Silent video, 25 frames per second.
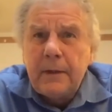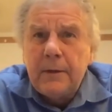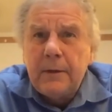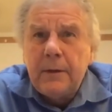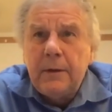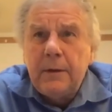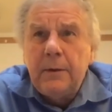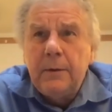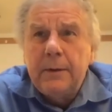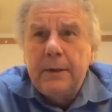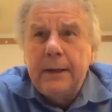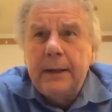
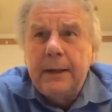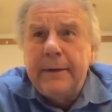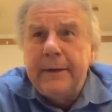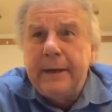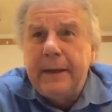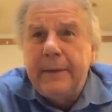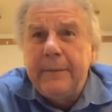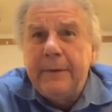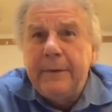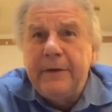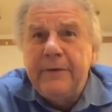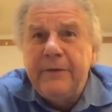Okay,
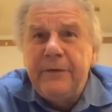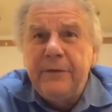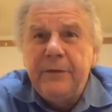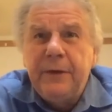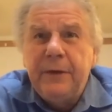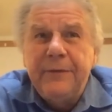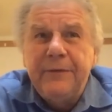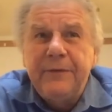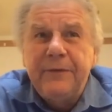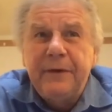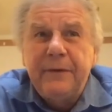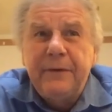that means you
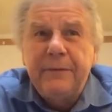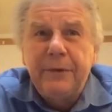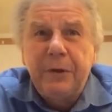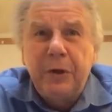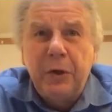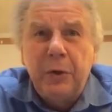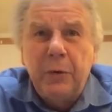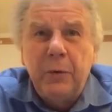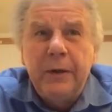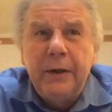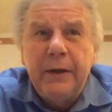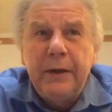have stuff
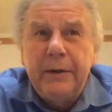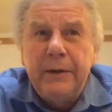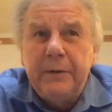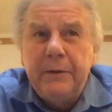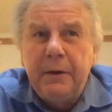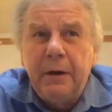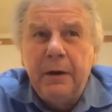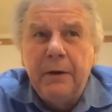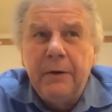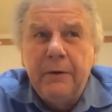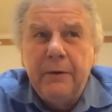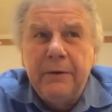growing in your
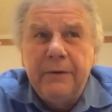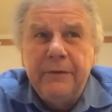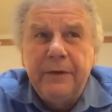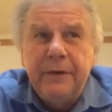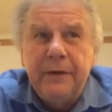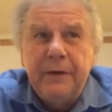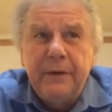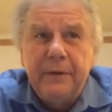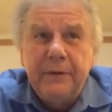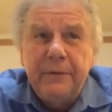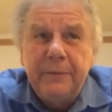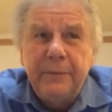arteries
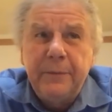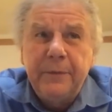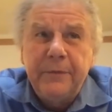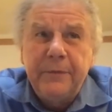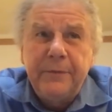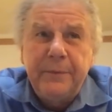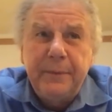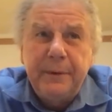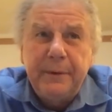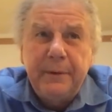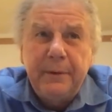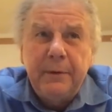that aren't supposed
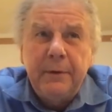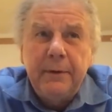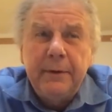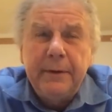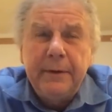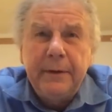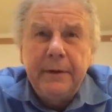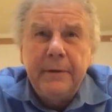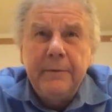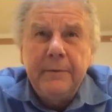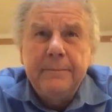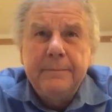to be growing
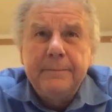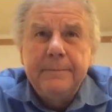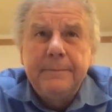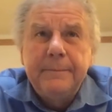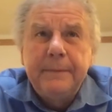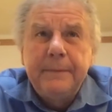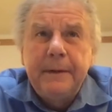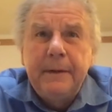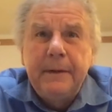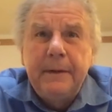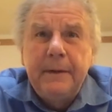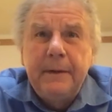there.
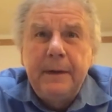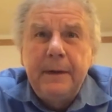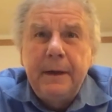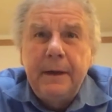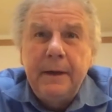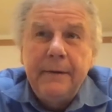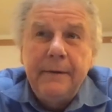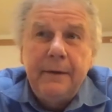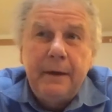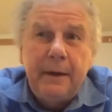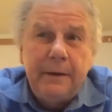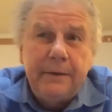
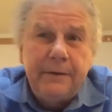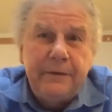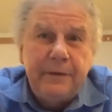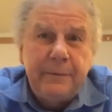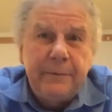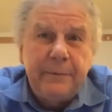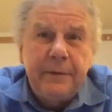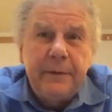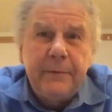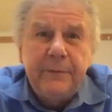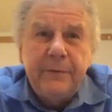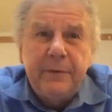I
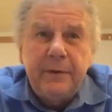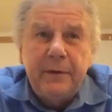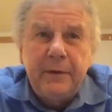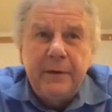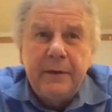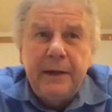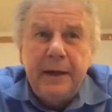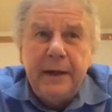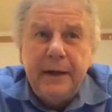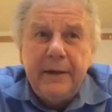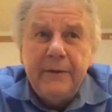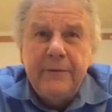sometimes call it
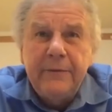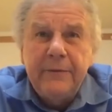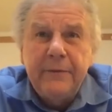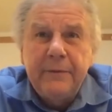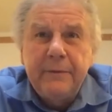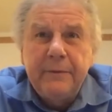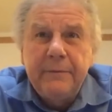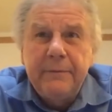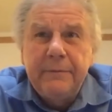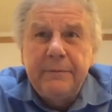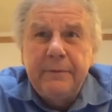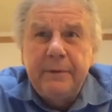cancer
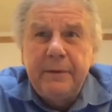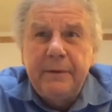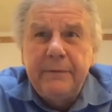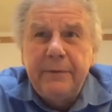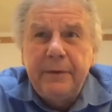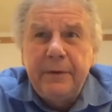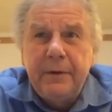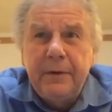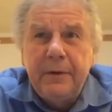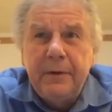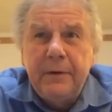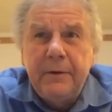of
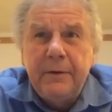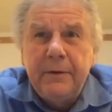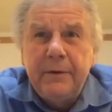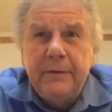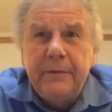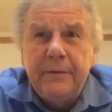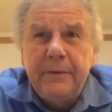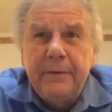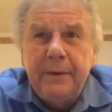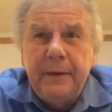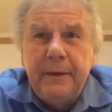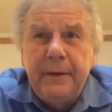your
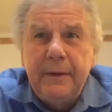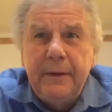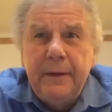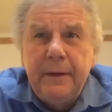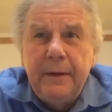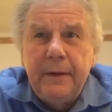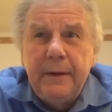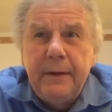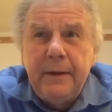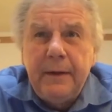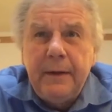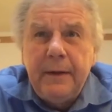arteries.
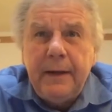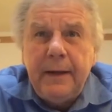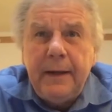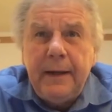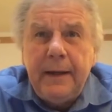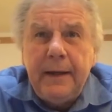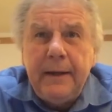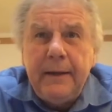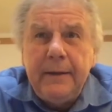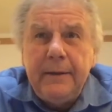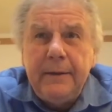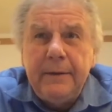
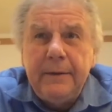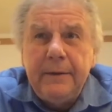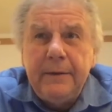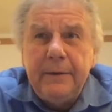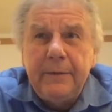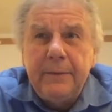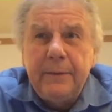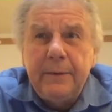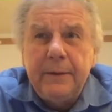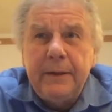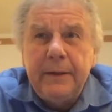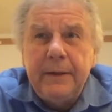And in
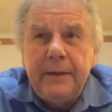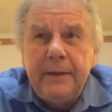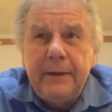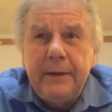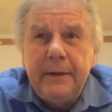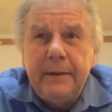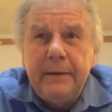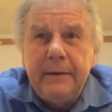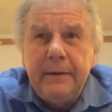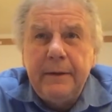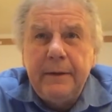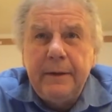
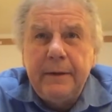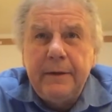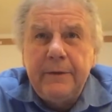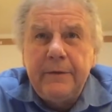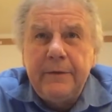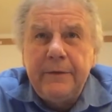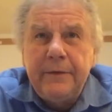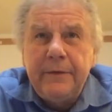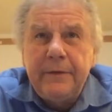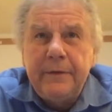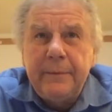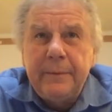2010, I
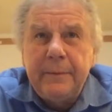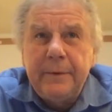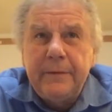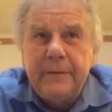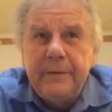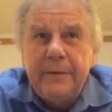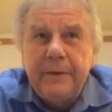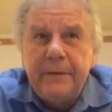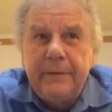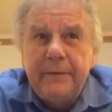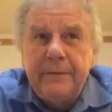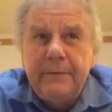said to
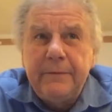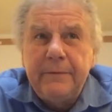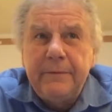myself,